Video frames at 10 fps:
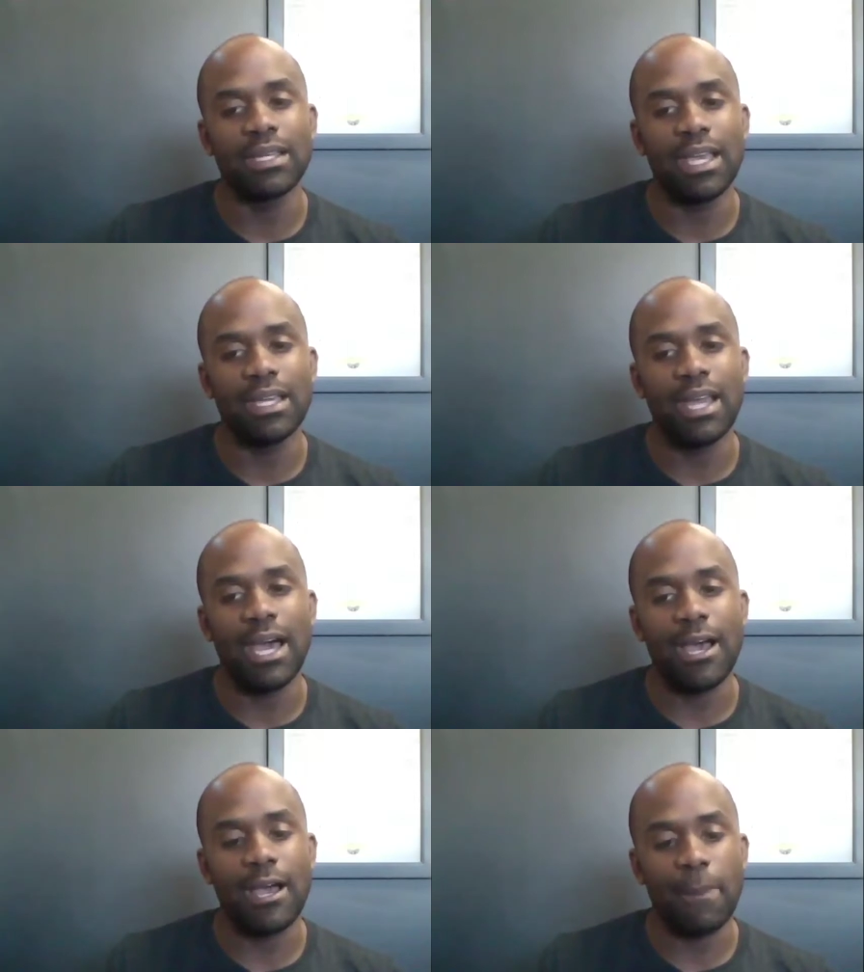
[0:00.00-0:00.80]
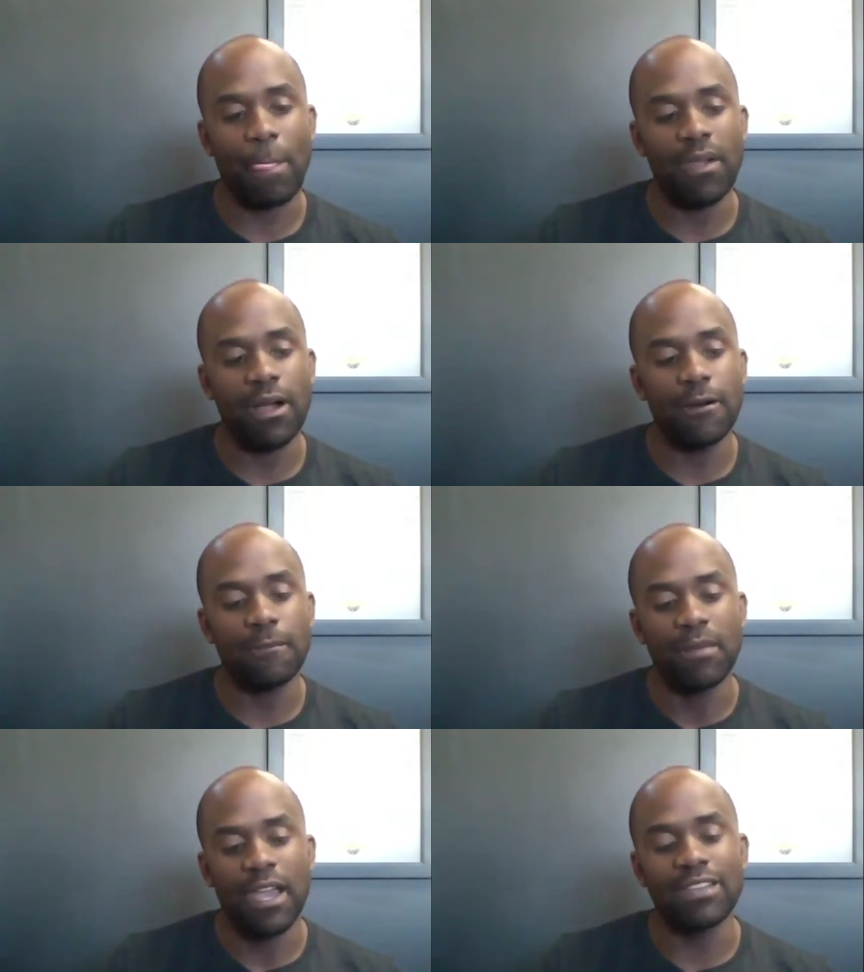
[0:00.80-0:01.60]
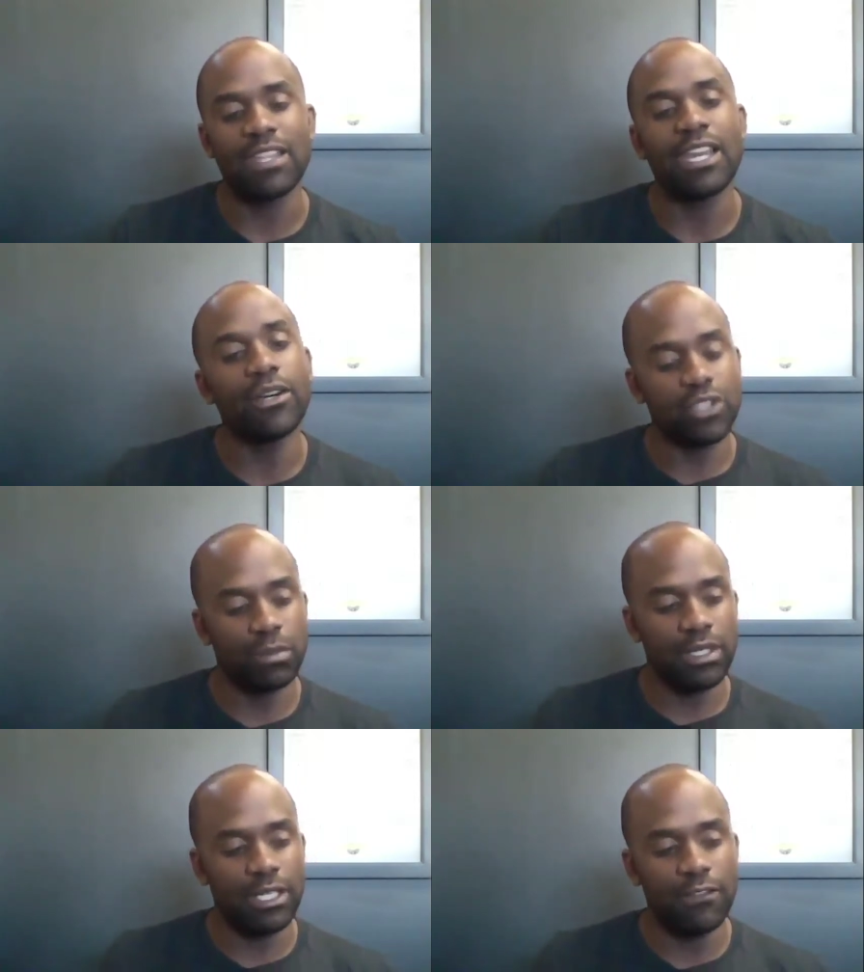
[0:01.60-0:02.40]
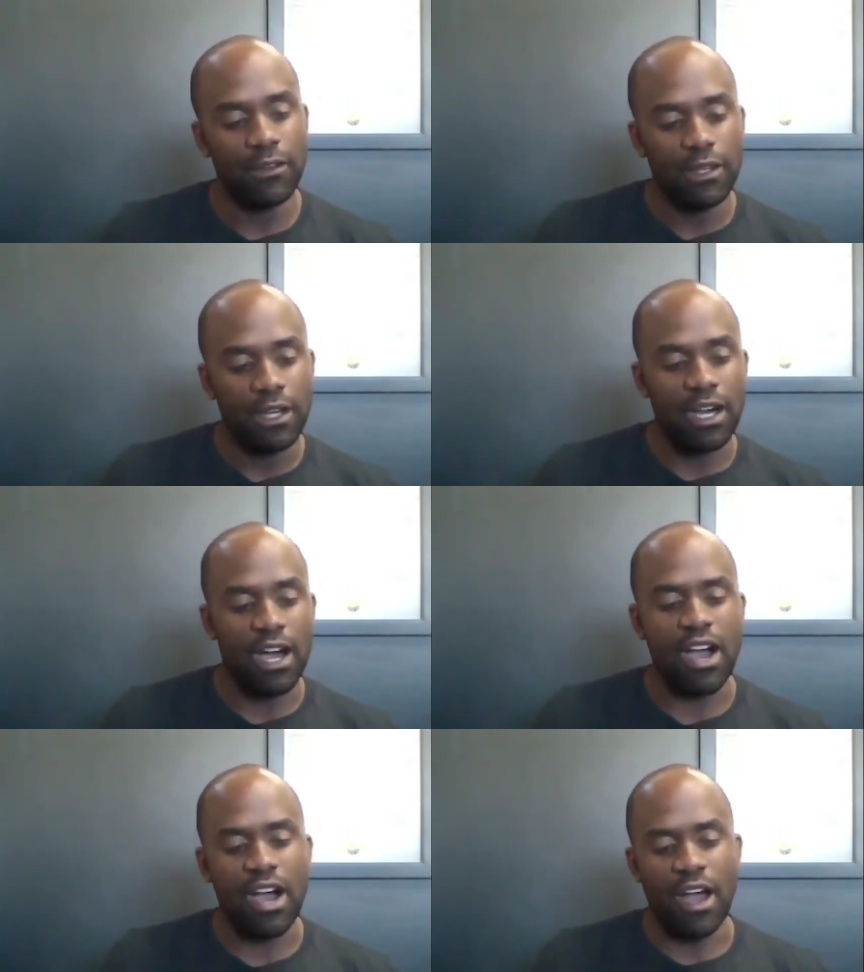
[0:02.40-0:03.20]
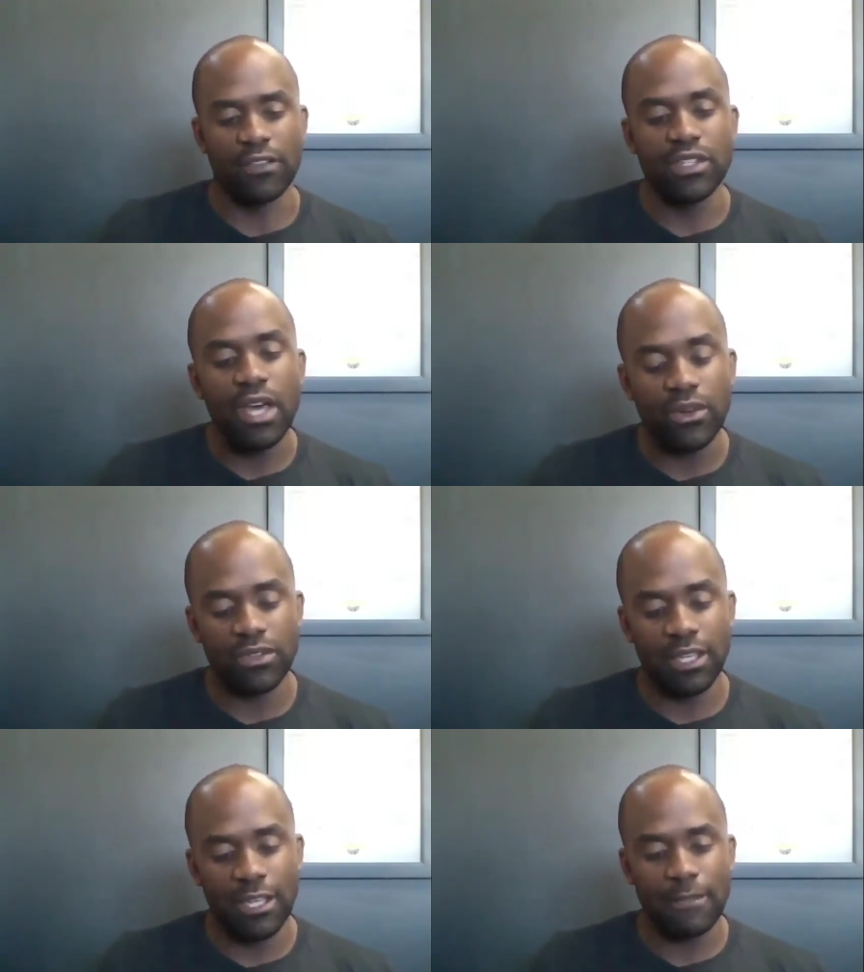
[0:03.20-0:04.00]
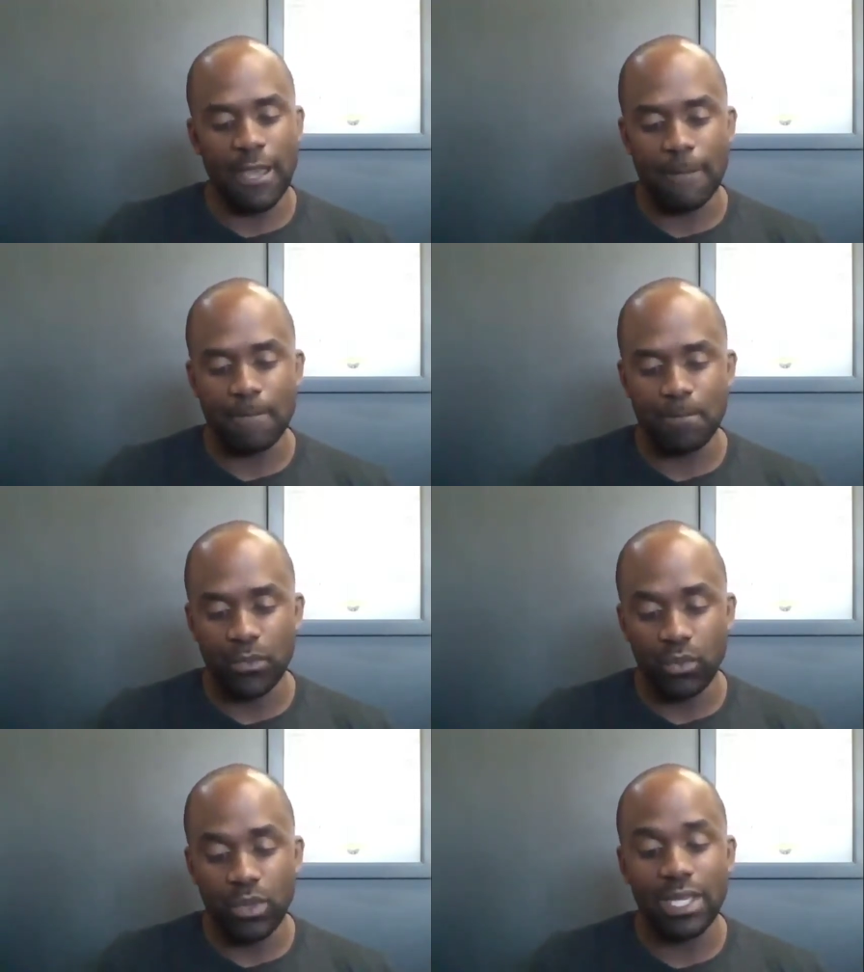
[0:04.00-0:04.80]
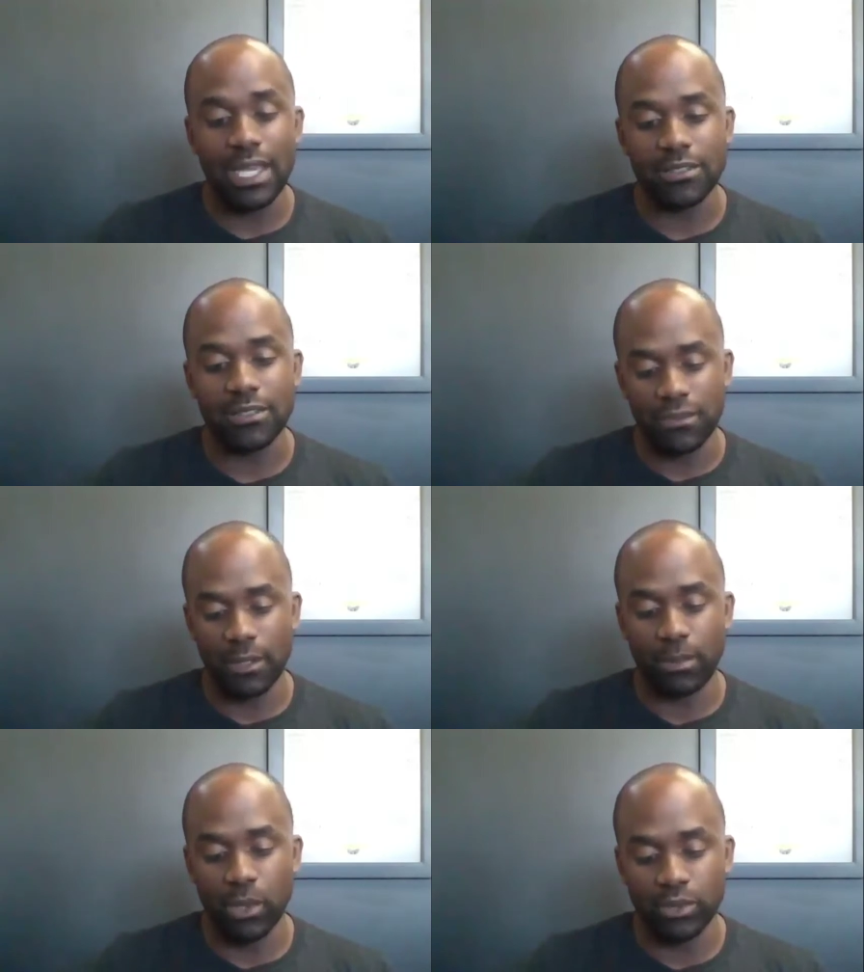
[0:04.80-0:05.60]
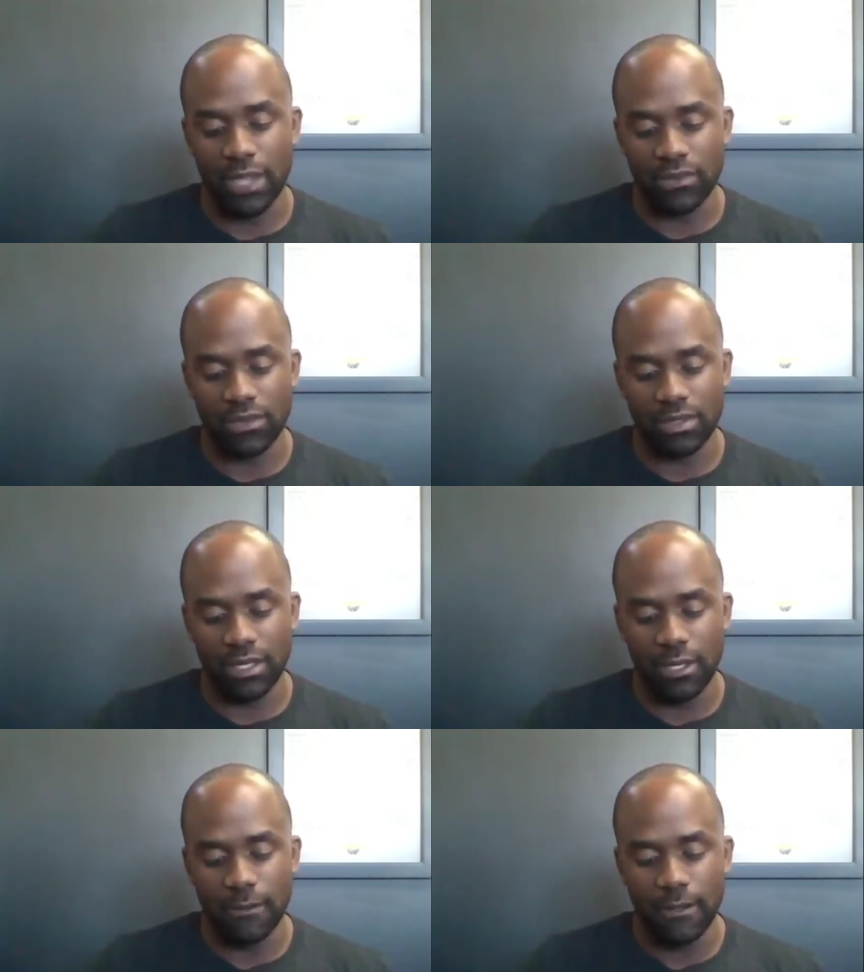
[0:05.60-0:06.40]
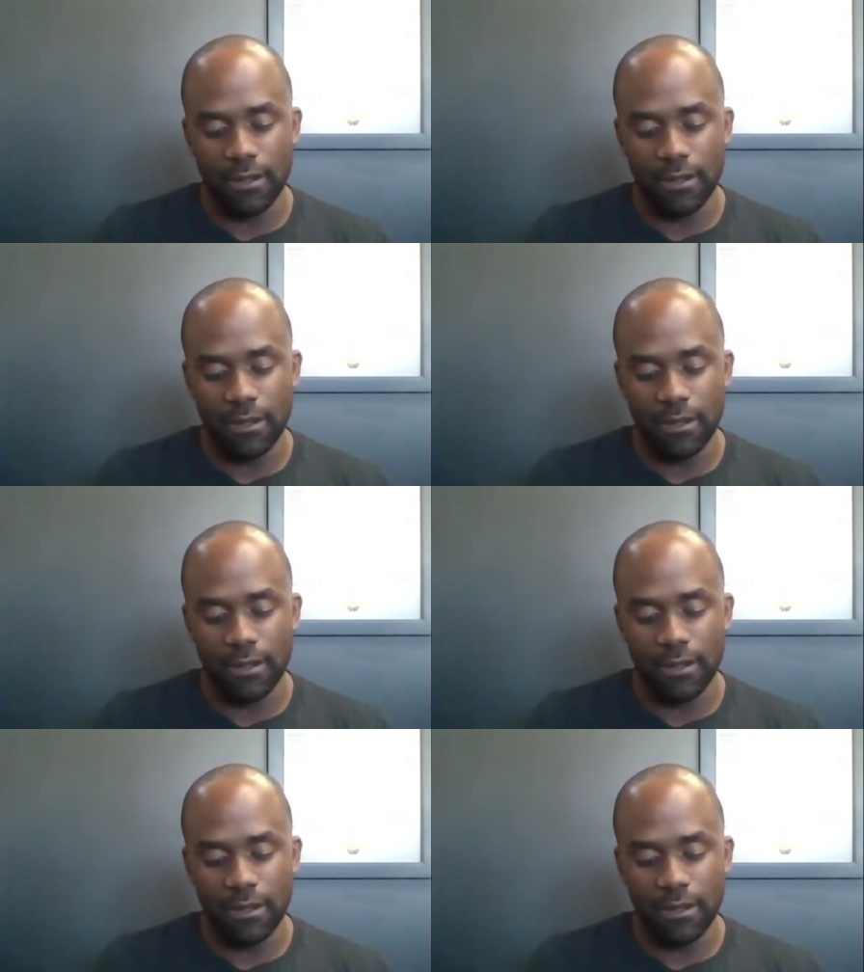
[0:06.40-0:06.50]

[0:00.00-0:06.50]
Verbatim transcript: And I, um, and then I also believe another thing that we as fit pros have to see,